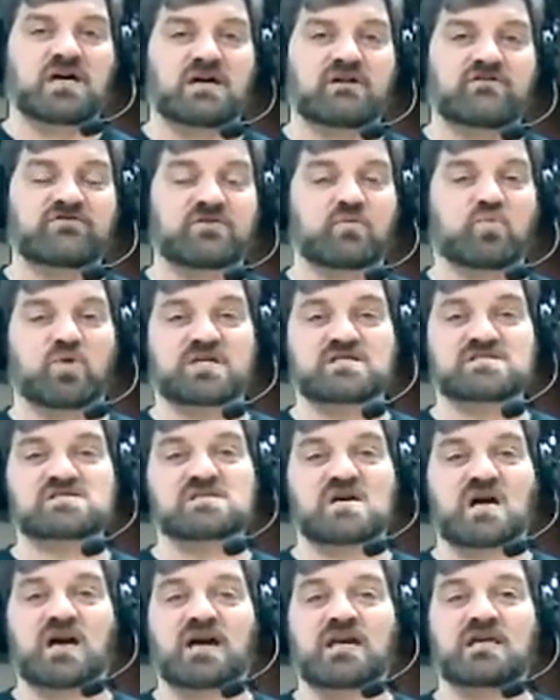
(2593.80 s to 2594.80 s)
from one
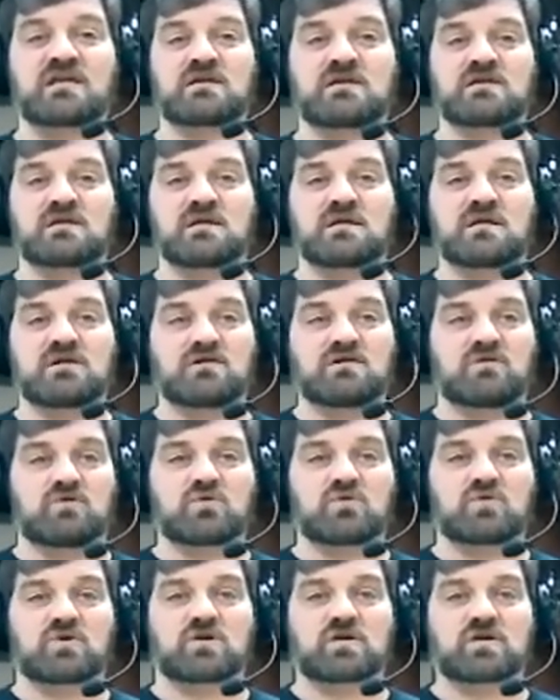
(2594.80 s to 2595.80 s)
side,
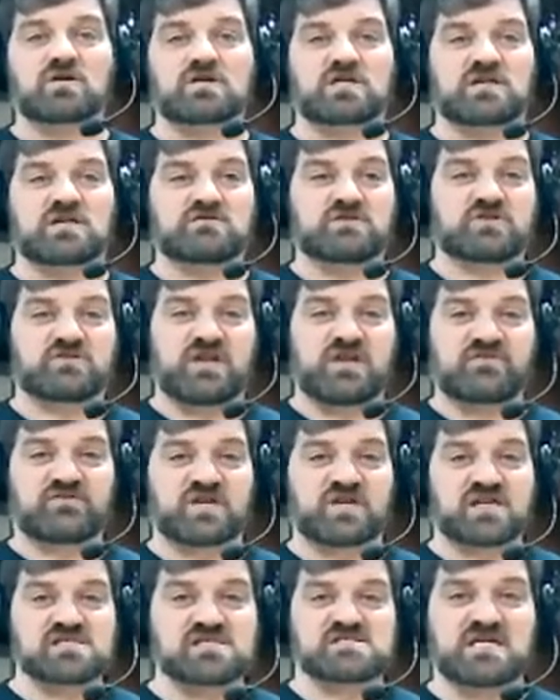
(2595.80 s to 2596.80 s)
or you're never
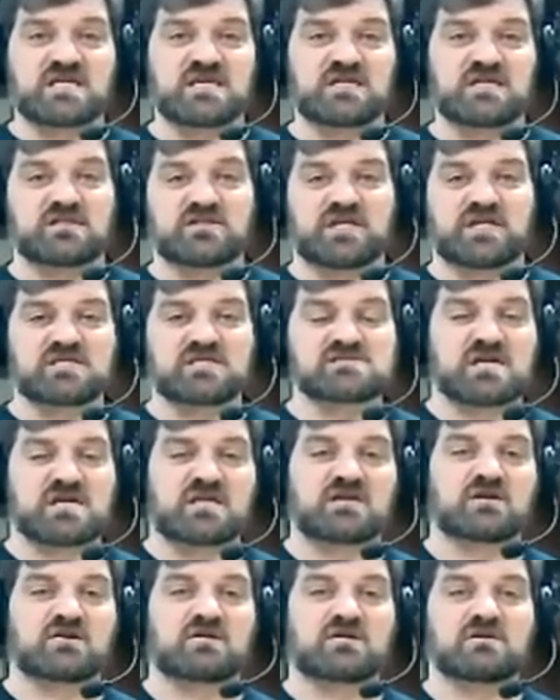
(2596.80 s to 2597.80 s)
going to sit in on that side
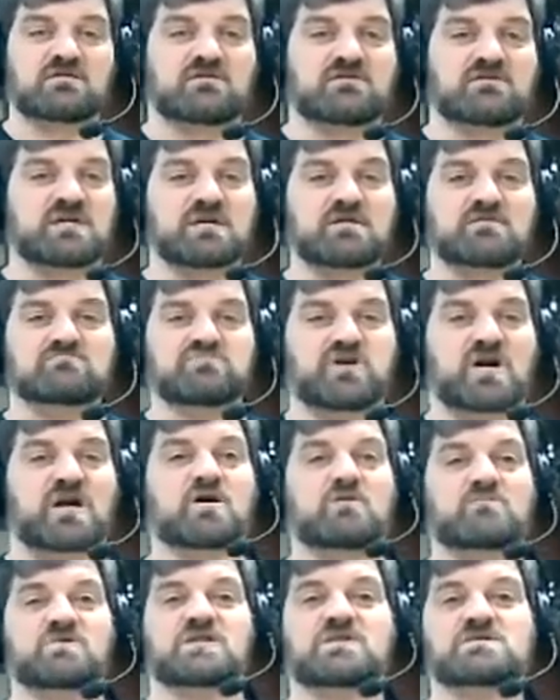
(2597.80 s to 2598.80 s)
at all, then by
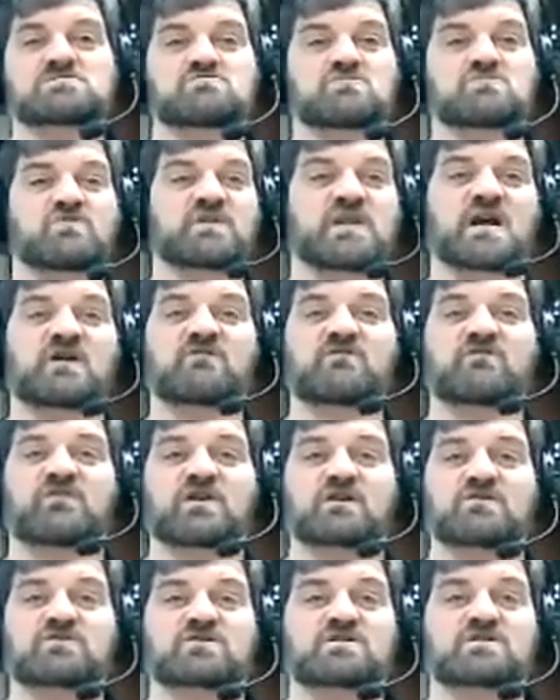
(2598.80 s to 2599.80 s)
all means move it out
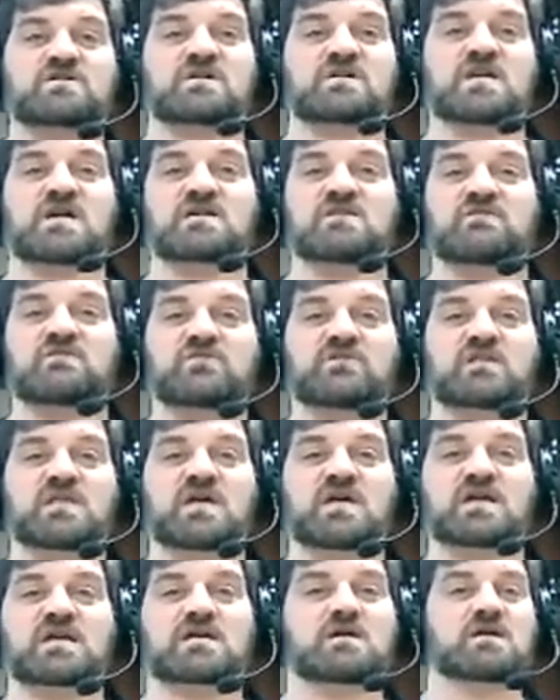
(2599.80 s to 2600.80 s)
farther to the end if you
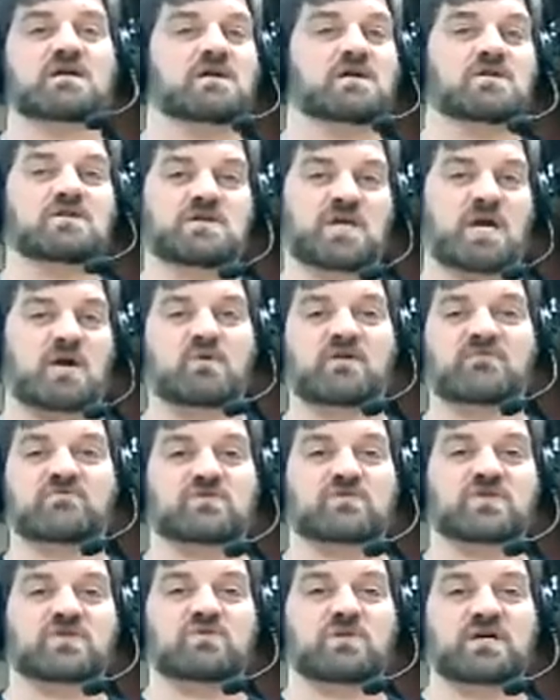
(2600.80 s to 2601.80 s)
like, however
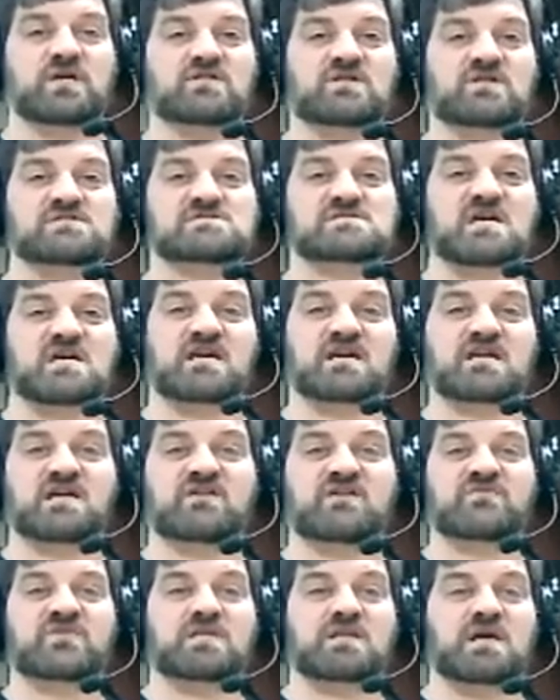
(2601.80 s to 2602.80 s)
you like the aesthetic
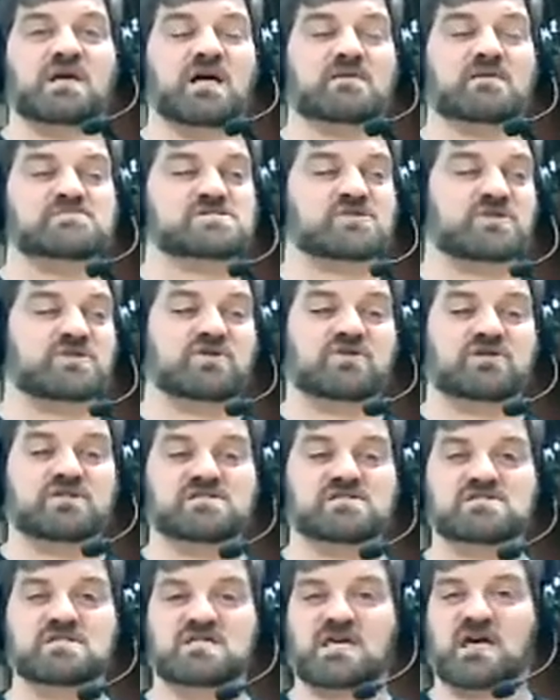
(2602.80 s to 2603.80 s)
of it, so that you can
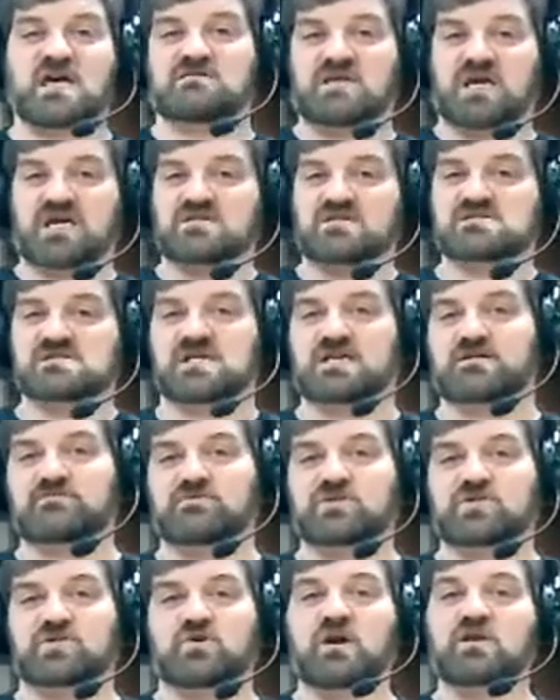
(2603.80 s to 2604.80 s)
see that nice
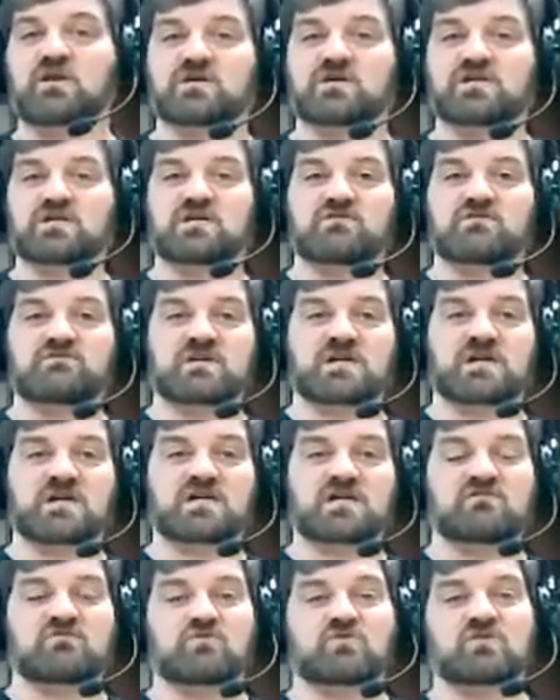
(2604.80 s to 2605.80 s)
the joinery that you've
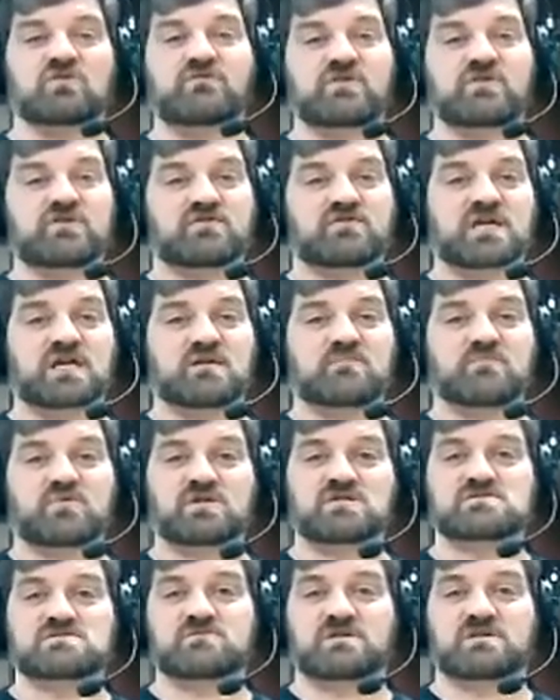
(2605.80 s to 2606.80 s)
done, or if you're doing any
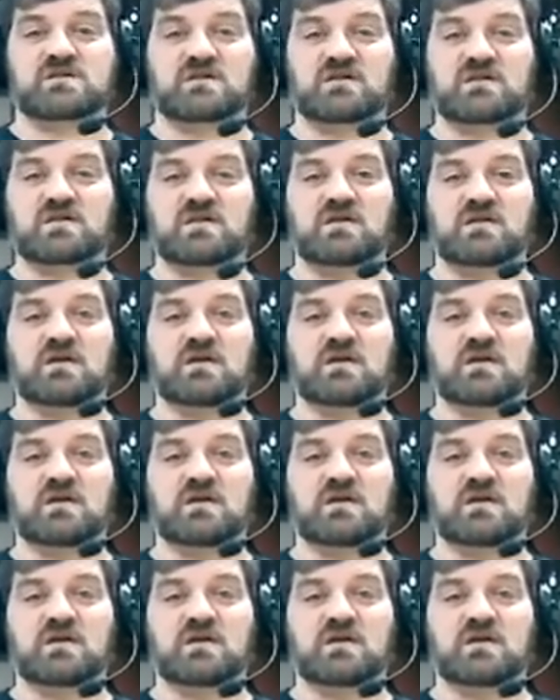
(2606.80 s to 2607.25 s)
pierce work on it.